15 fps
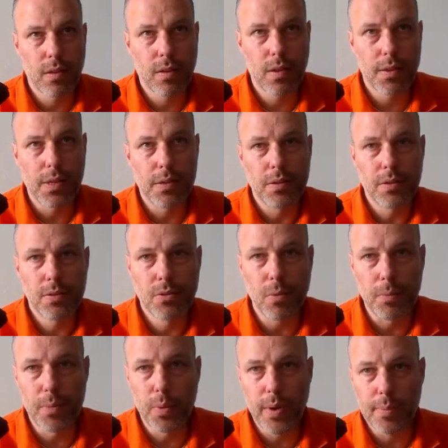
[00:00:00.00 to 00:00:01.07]
I need to
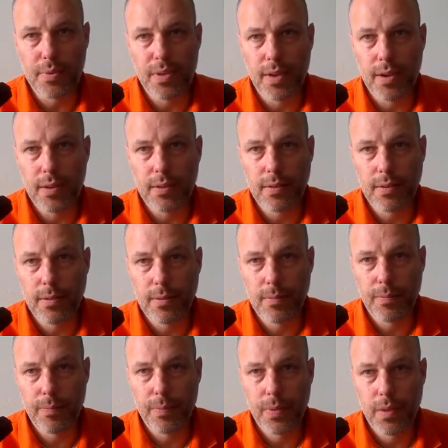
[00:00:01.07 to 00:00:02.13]
stop the website,
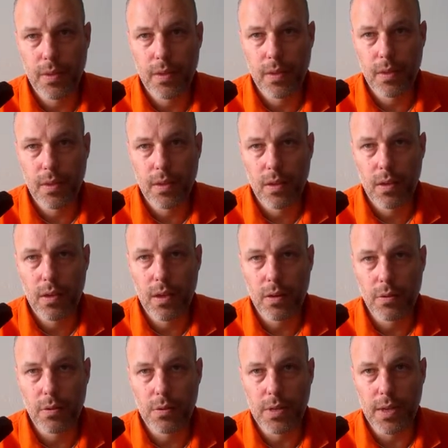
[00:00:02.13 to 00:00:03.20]
go
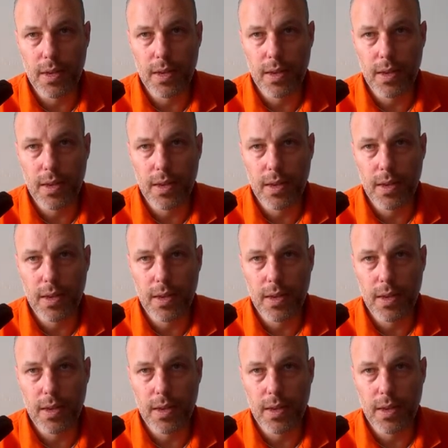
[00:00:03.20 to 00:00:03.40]
to the